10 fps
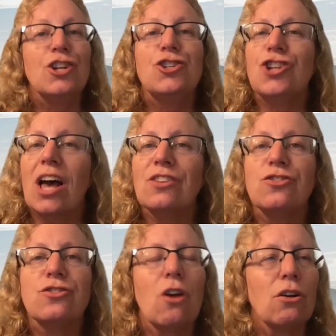Just
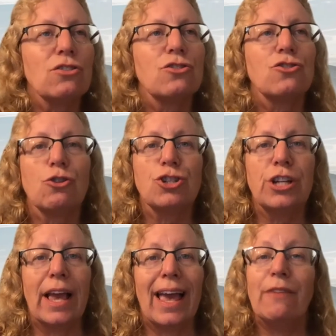start
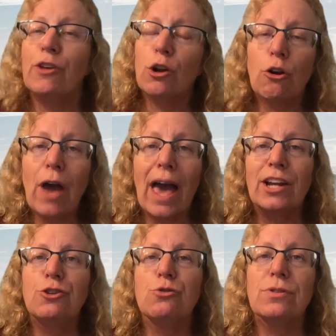searching. And if you don't know how to
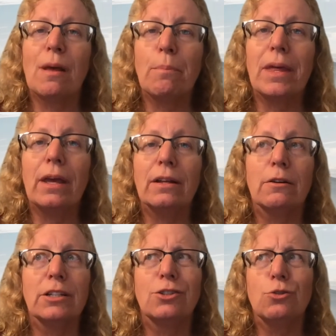do something,
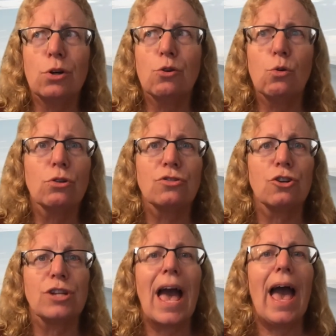do a Google
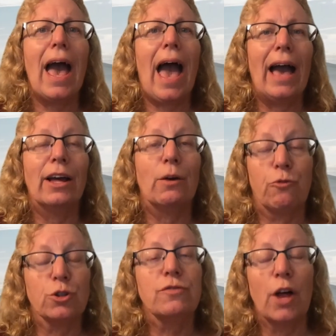search.
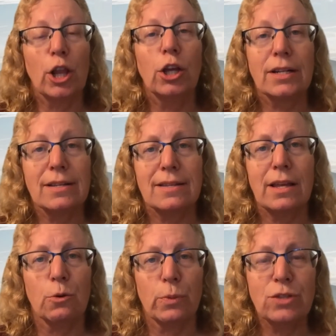First of all, look to see
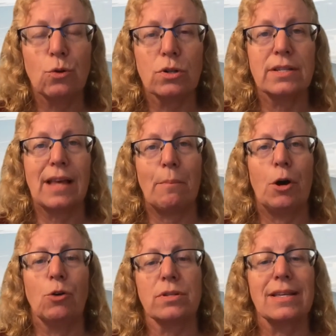the resources I
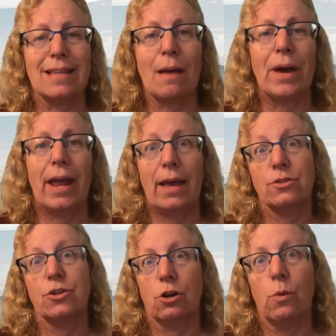post, because that might
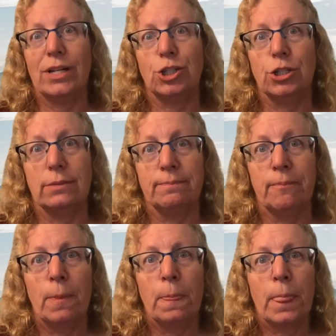answer your question.
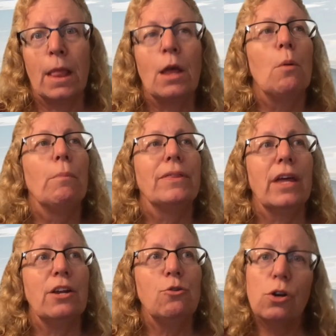But
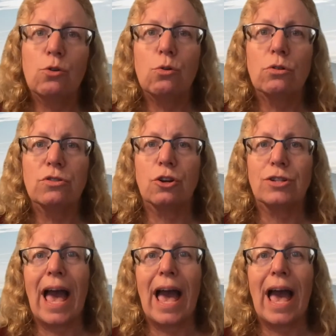then do a Google search.